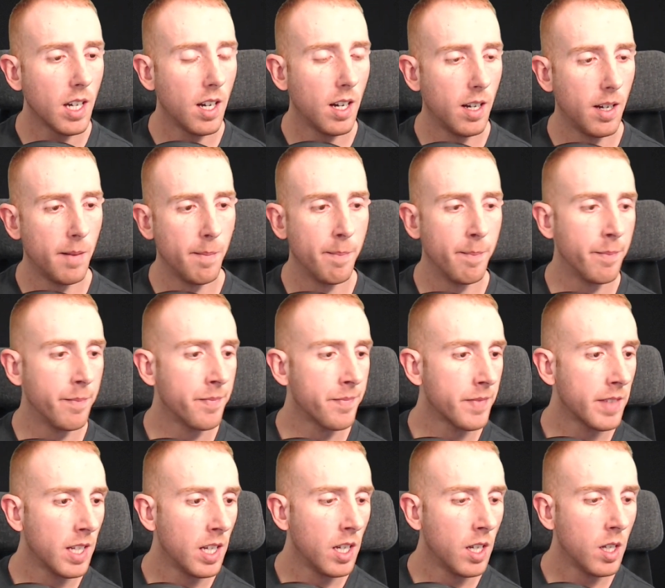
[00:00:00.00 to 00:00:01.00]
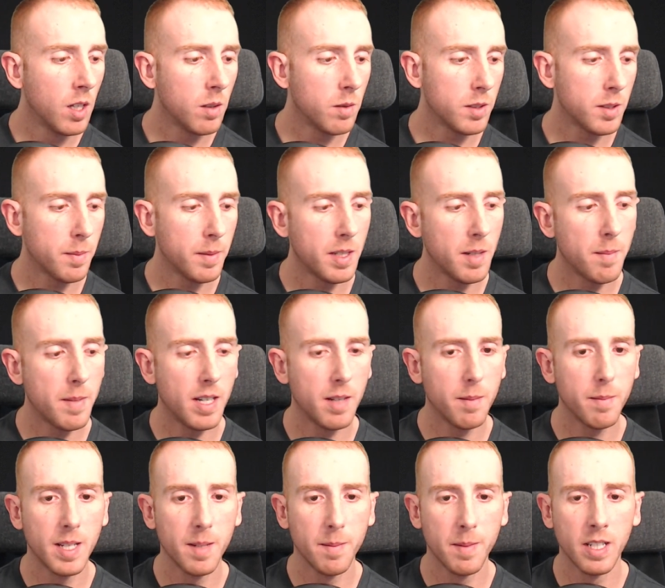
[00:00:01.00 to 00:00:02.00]
We'll spend
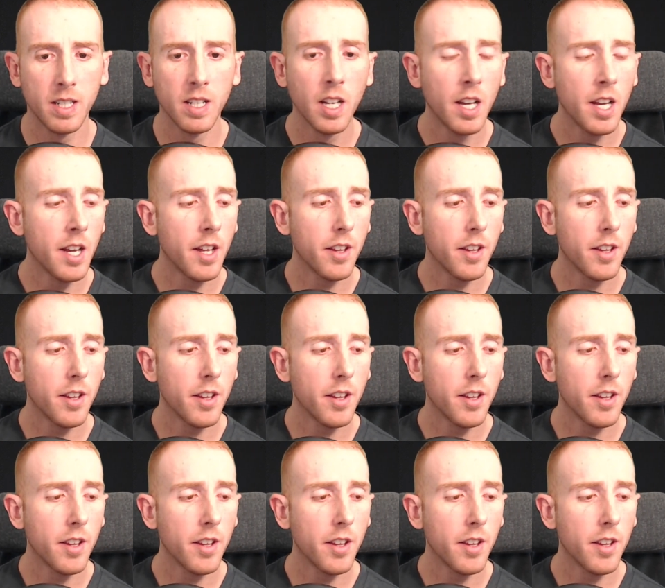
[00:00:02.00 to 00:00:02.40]
about maybe